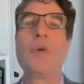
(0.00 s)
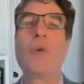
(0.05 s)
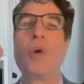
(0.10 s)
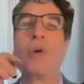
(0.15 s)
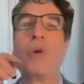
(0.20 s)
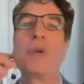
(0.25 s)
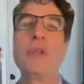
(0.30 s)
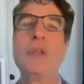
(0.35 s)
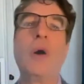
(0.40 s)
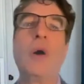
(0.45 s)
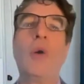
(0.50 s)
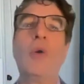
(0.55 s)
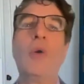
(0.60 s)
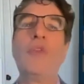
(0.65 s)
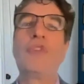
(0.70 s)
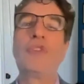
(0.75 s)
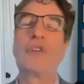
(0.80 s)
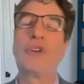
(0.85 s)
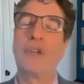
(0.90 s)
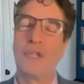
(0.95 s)
or an
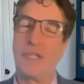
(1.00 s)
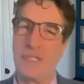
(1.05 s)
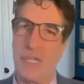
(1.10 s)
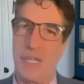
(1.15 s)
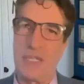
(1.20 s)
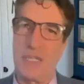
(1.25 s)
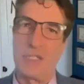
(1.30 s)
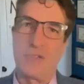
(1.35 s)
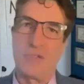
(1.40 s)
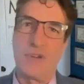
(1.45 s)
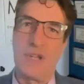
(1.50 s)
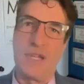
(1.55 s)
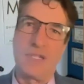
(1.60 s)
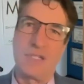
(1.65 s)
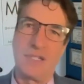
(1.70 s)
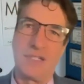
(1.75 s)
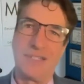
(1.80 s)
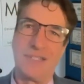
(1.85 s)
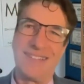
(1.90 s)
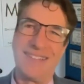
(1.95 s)

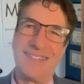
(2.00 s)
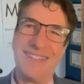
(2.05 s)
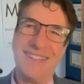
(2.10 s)
over-exaggeration.